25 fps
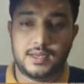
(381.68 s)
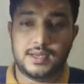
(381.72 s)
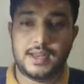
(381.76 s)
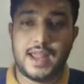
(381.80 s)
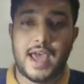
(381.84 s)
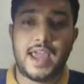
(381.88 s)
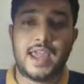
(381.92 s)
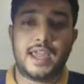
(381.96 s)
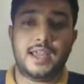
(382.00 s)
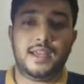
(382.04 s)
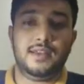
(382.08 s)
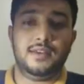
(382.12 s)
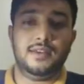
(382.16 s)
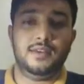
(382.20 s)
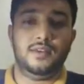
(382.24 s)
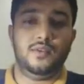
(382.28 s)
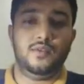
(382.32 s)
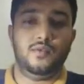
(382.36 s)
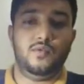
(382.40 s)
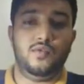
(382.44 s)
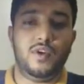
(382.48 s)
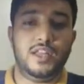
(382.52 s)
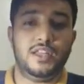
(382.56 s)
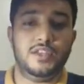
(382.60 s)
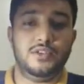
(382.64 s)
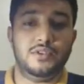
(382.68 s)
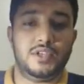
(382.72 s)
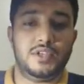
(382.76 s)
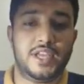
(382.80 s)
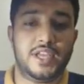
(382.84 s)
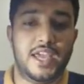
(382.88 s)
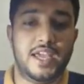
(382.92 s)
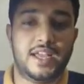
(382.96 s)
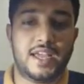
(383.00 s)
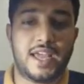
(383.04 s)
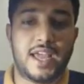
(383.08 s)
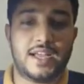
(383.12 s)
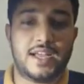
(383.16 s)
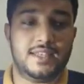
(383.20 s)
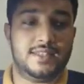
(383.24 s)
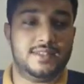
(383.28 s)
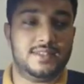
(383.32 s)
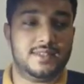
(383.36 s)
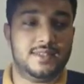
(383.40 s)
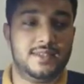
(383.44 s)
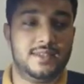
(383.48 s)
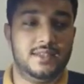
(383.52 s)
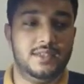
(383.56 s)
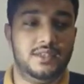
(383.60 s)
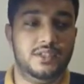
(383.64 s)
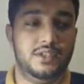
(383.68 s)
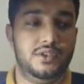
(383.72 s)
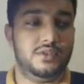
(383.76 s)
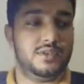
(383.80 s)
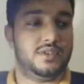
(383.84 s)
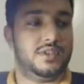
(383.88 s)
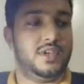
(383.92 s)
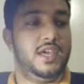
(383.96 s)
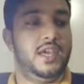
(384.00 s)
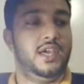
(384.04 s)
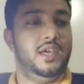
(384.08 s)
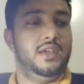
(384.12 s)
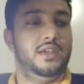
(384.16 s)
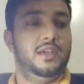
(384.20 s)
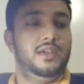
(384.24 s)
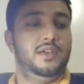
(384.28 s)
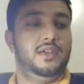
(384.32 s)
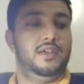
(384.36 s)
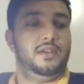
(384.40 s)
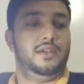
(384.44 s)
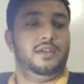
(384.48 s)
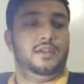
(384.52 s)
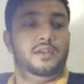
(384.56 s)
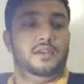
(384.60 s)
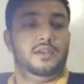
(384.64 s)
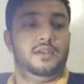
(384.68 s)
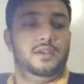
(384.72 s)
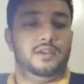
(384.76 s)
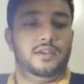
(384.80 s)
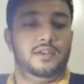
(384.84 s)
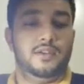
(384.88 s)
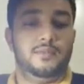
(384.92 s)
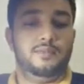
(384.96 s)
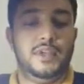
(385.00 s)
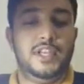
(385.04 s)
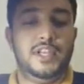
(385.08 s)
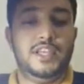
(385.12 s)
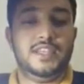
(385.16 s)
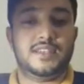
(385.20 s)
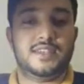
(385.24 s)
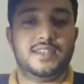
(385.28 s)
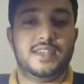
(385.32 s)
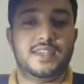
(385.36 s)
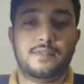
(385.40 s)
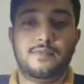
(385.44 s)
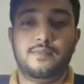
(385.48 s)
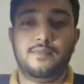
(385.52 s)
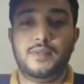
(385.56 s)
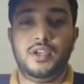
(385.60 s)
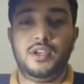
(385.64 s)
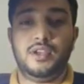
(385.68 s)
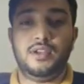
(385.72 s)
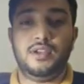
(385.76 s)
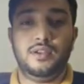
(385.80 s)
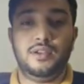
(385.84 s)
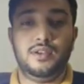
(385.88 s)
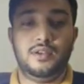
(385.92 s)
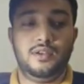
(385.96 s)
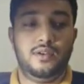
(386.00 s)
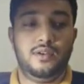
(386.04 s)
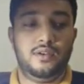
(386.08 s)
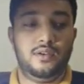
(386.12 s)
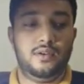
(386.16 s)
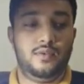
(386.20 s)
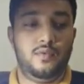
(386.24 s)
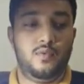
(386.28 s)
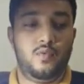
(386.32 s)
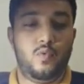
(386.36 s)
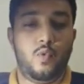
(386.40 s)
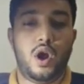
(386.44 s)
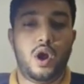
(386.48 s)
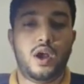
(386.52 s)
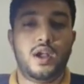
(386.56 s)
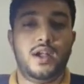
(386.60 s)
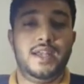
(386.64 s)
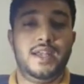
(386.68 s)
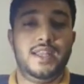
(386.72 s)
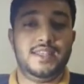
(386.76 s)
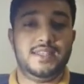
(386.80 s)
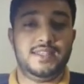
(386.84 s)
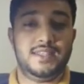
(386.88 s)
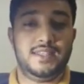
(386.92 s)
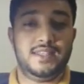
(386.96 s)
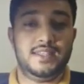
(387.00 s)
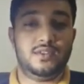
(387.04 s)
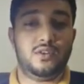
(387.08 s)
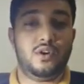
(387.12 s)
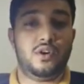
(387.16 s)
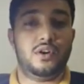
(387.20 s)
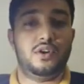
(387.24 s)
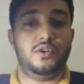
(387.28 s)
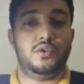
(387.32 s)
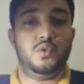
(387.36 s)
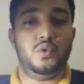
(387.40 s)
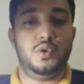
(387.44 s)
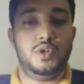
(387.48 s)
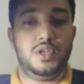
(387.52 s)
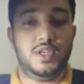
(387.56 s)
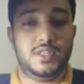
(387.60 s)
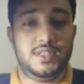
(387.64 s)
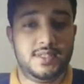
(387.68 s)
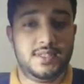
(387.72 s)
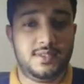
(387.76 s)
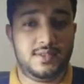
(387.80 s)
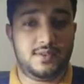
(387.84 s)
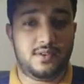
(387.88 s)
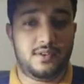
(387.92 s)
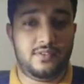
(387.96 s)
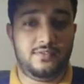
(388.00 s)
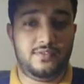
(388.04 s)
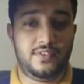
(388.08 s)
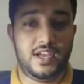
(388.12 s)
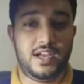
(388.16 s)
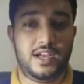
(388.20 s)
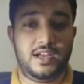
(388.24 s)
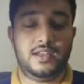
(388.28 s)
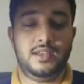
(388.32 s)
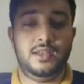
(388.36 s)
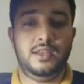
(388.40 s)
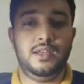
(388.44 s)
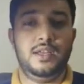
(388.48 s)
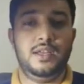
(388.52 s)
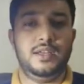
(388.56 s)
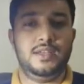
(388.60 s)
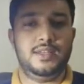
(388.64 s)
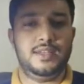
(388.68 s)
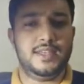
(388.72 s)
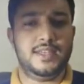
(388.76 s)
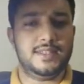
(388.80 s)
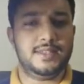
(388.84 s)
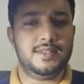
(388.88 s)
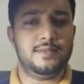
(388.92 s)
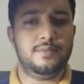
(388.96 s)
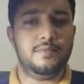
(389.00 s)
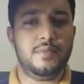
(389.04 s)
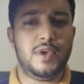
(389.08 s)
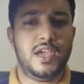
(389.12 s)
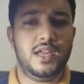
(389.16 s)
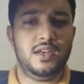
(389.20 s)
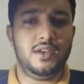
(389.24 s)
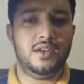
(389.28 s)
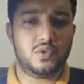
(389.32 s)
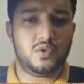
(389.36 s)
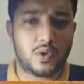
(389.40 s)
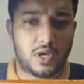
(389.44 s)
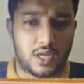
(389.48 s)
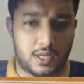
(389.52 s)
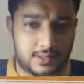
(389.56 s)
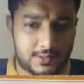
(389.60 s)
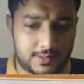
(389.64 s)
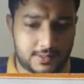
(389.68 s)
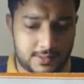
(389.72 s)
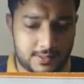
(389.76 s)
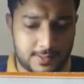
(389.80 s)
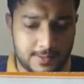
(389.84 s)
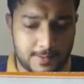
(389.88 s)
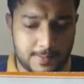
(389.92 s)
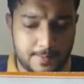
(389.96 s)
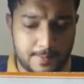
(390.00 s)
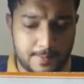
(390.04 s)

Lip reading: Like when you take eggs, you say, please give me 1 dozen or 2 dozens of egg. Doesn't mean 12.